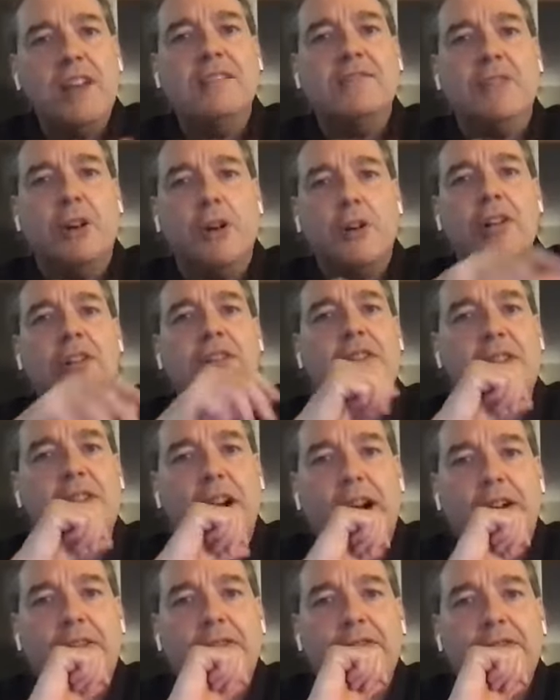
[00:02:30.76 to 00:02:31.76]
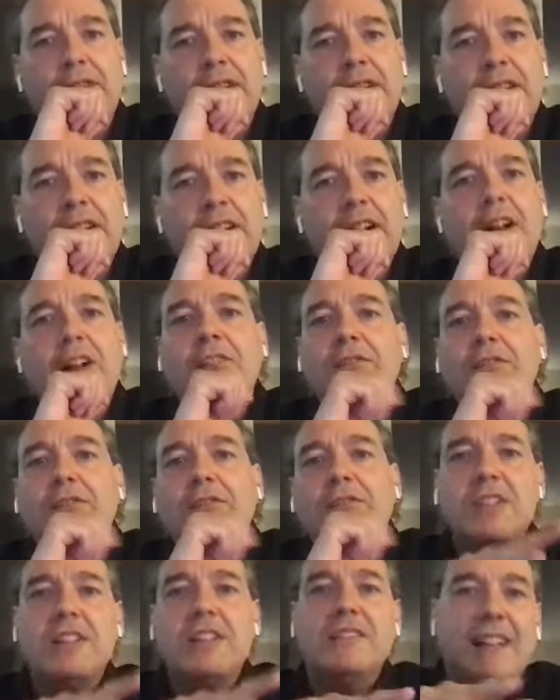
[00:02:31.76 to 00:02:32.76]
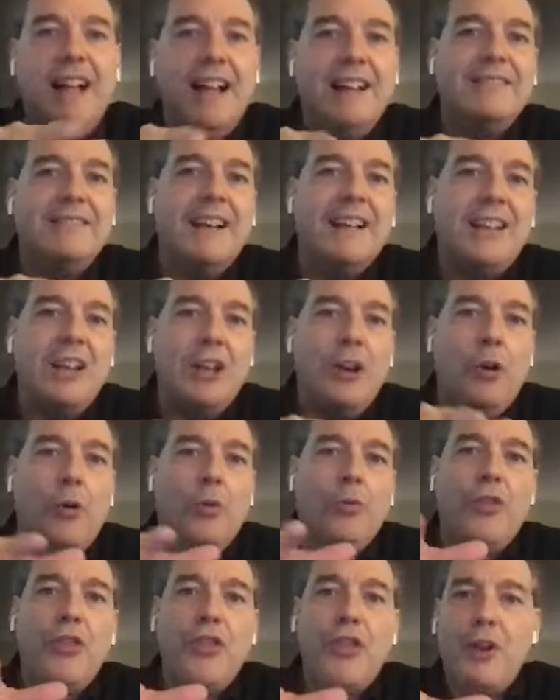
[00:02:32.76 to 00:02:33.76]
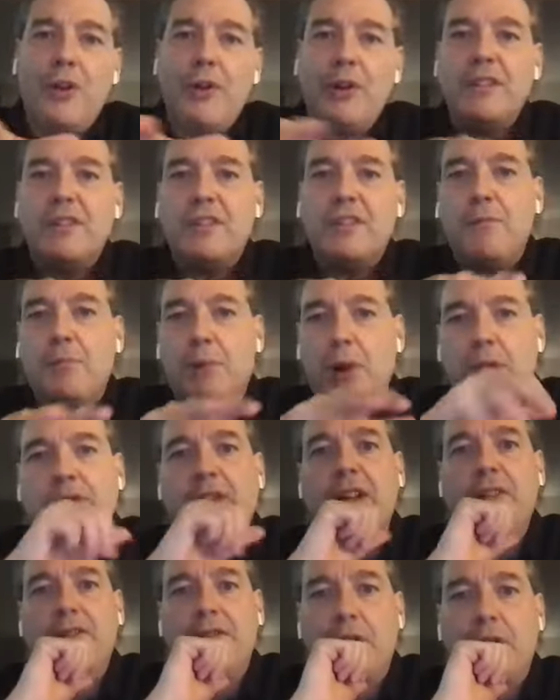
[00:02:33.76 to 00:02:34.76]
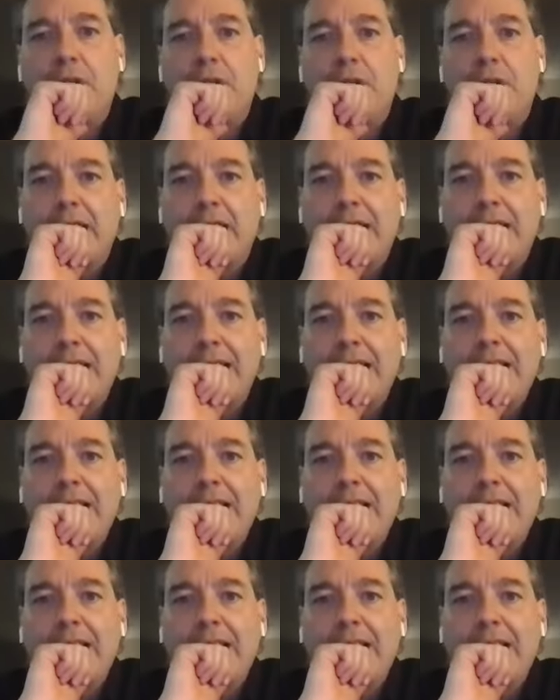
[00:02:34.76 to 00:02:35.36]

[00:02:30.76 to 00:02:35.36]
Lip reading: learning stuff looks a lot like the old theories of protein folding.